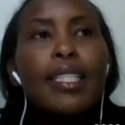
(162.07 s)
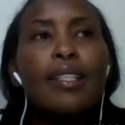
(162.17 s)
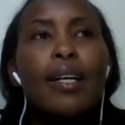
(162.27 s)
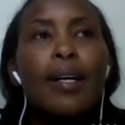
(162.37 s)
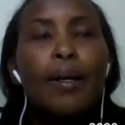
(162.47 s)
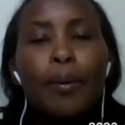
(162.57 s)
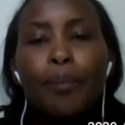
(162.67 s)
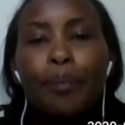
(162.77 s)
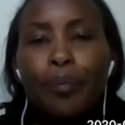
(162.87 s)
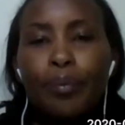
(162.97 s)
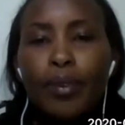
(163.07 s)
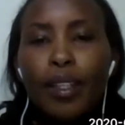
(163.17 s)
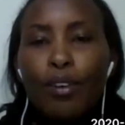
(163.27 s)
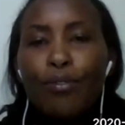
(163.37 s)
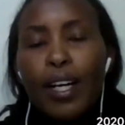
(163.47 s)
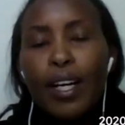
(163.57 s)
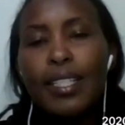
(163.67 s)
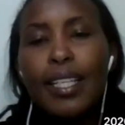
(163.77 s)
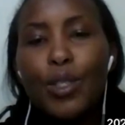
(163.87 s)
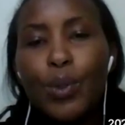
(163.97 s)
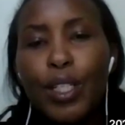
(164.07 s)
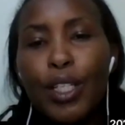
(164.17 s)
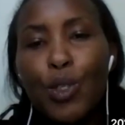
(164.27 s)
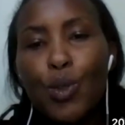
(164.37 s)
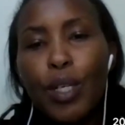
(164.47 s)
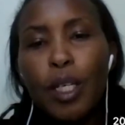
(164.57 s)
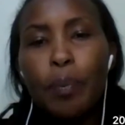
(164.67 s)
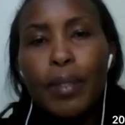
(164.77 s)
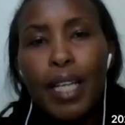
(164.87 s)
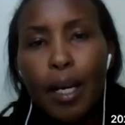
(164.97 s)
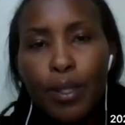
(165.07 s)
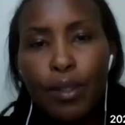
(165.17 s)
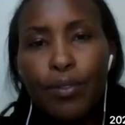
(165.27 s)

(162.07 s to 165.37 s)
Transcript: facts that you need to keep tabs of